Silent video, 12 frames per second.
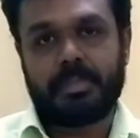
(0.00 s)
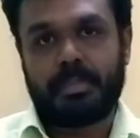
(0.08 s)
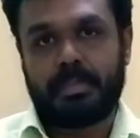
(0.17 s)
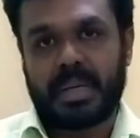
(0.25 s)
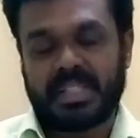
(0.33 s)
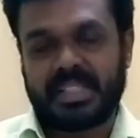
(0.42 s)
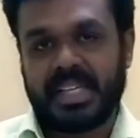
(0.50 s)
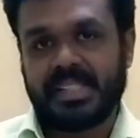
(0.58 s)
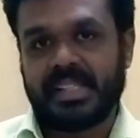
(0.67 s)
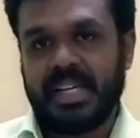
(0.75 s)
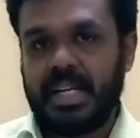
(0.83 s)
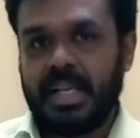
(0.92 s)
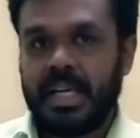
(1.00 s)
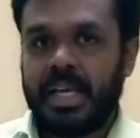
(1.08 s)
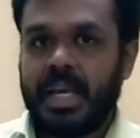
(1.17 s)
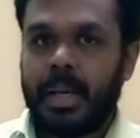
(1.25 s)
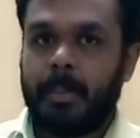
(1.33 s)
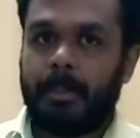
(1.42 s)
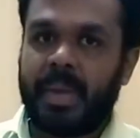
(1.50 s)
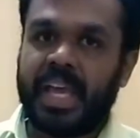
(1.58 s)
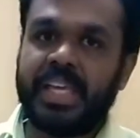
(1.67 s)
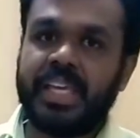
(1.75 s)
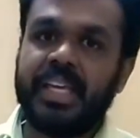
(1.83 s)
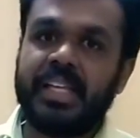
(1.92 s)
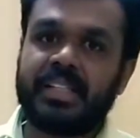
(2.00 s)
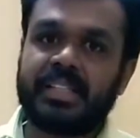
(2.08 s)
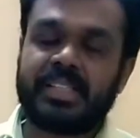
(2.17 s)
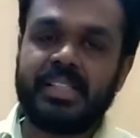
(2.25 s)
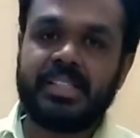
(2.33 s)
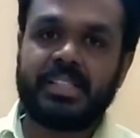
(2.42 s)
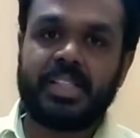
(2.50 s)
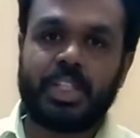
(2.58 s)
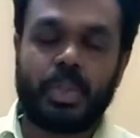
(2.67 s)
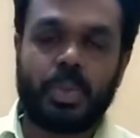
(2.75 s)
purchaser, payee in the sense to